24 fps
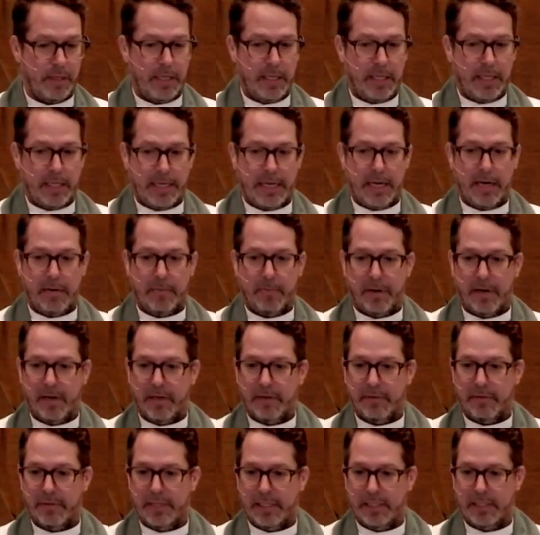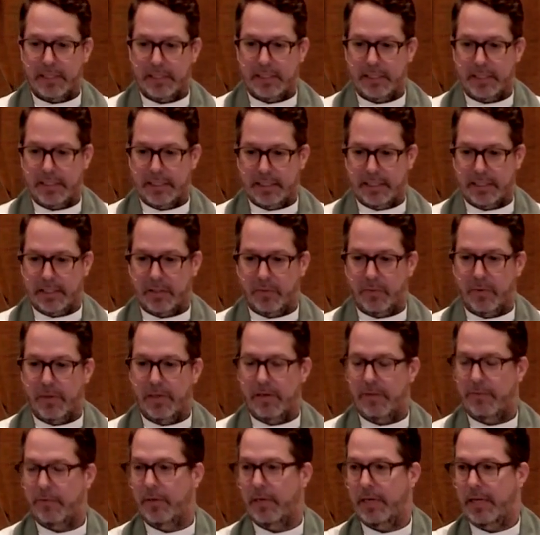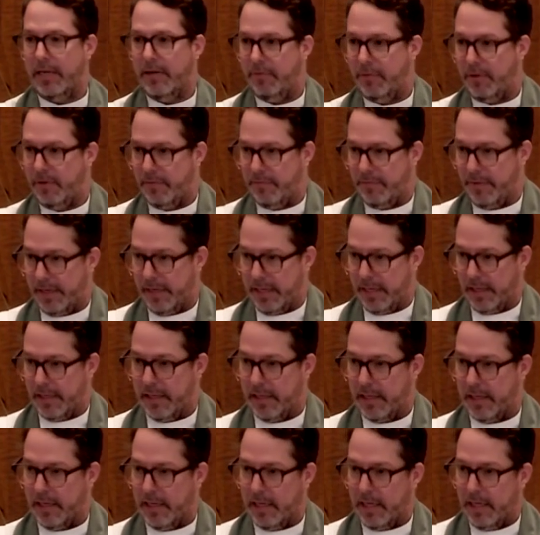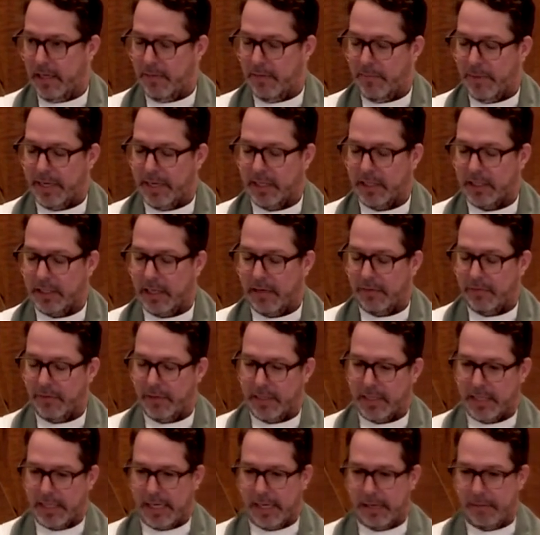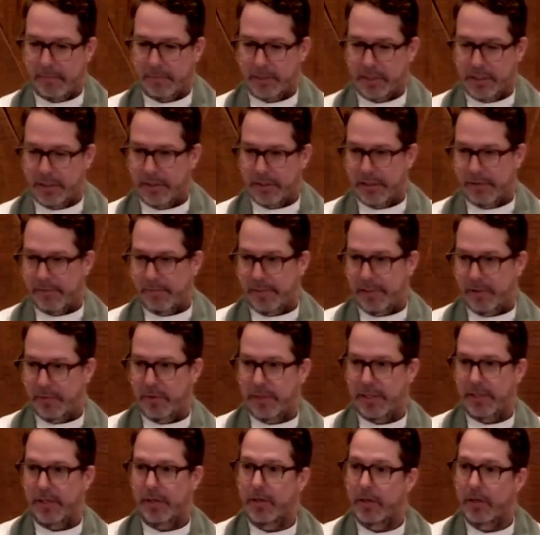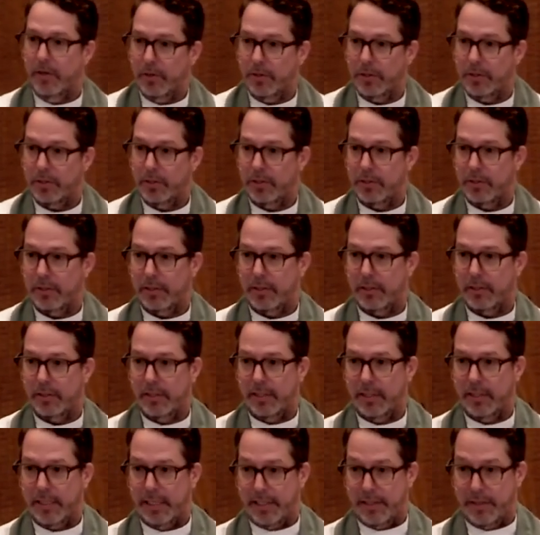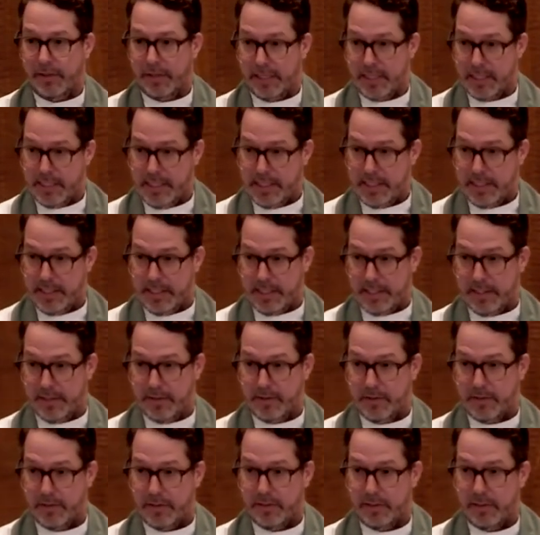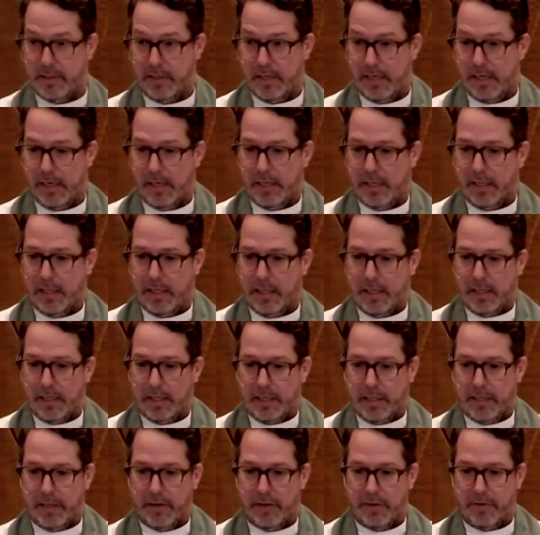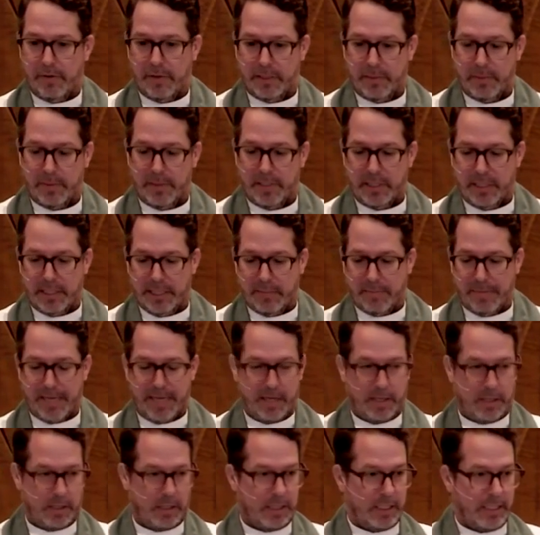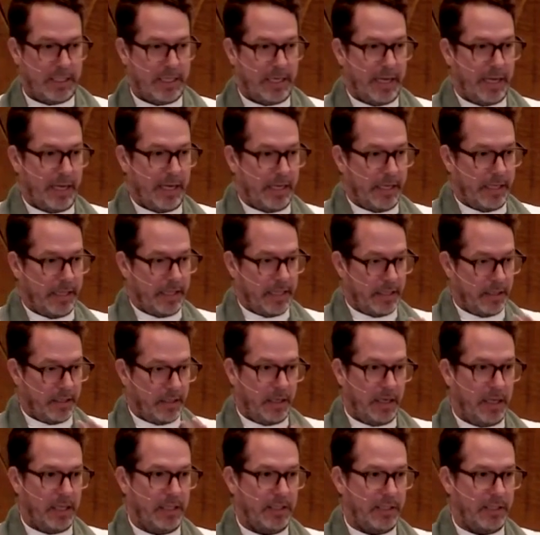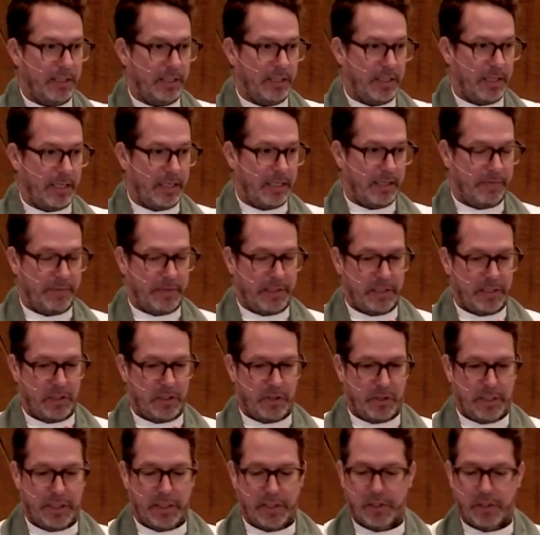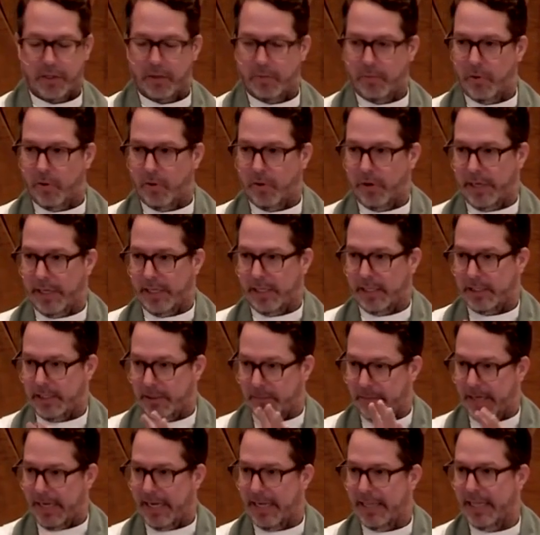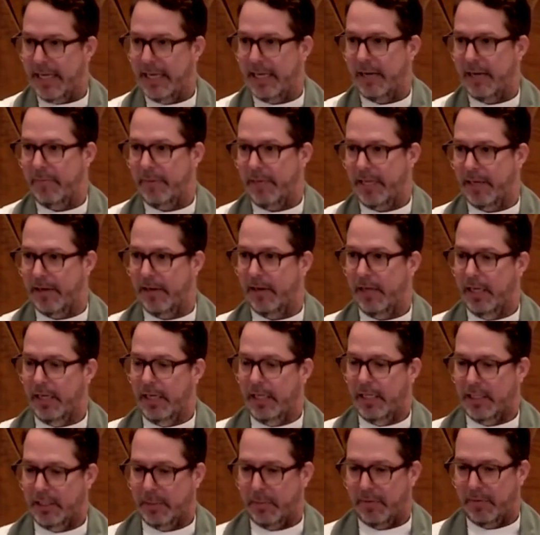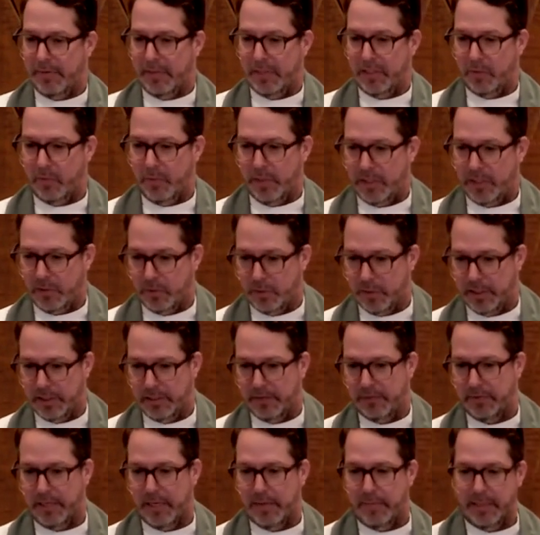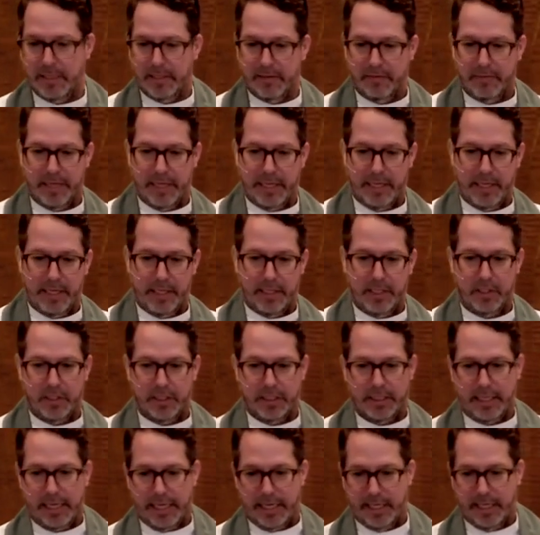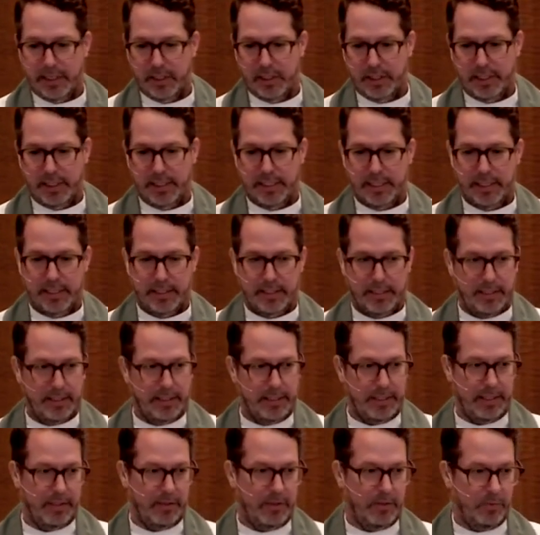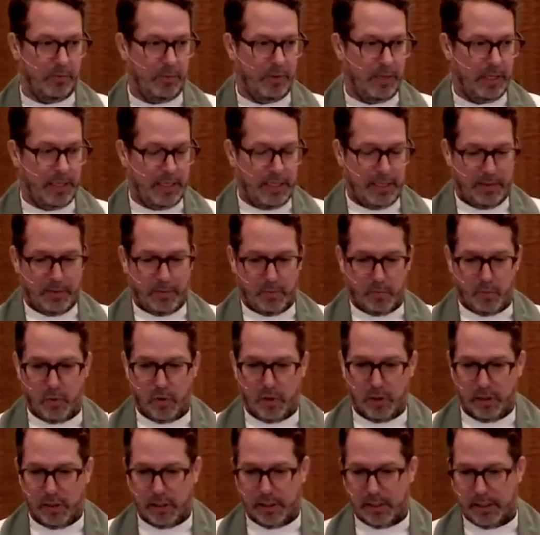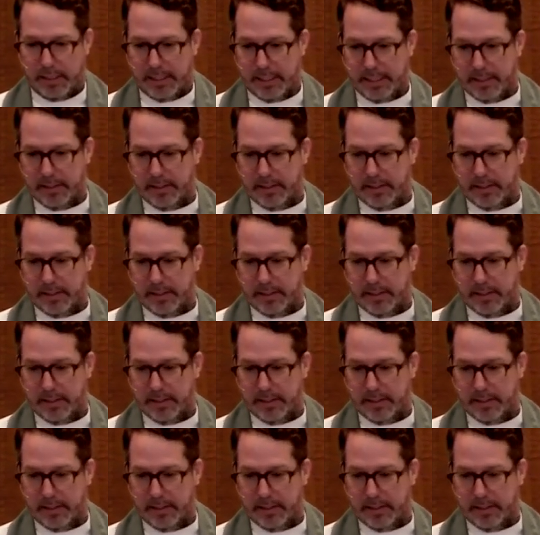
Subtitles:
Now, part of this is the wonderful gift of faith, because oftentimes you have been reduced in your existence. You know, especially in modern society that lost a lot of its traditional moorings, and by that I mean some of its rituals of coming of age and aging and, you know, work and,